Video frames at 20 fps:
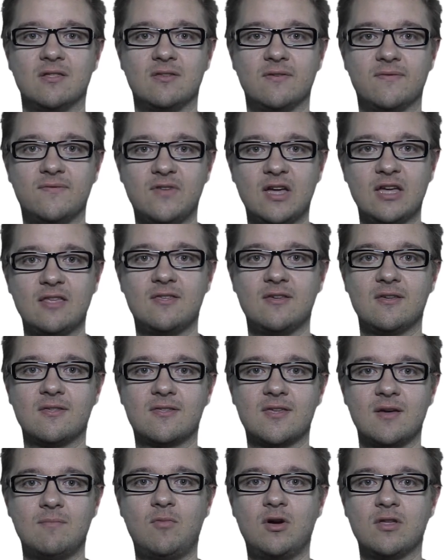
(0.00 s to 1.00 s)
defacing
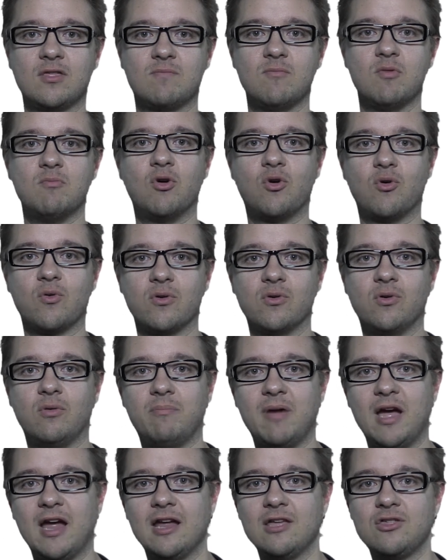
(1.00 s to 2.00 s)
someone's memorial
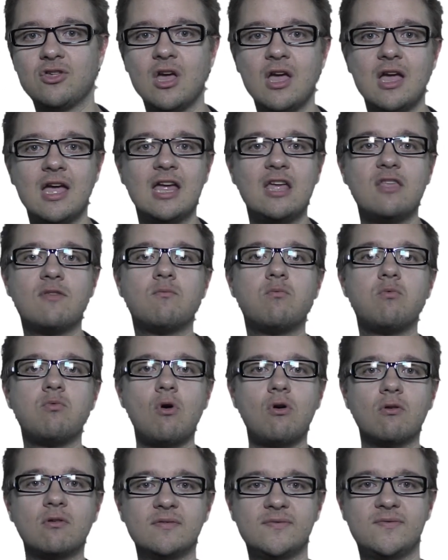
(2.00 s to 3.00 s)
page, is
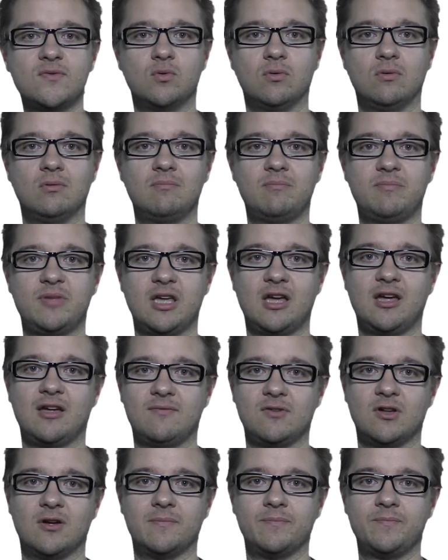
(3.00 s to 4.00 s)
wrongful
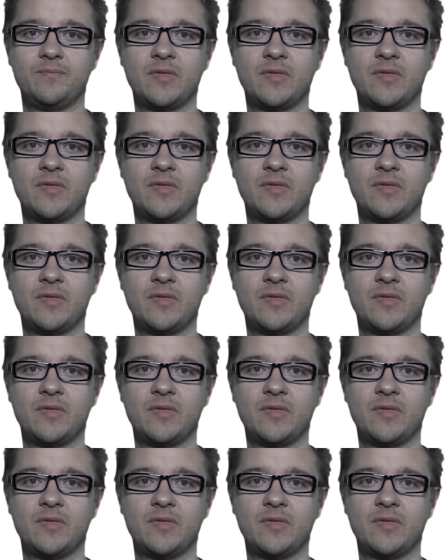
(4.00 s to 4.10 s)
behaviour.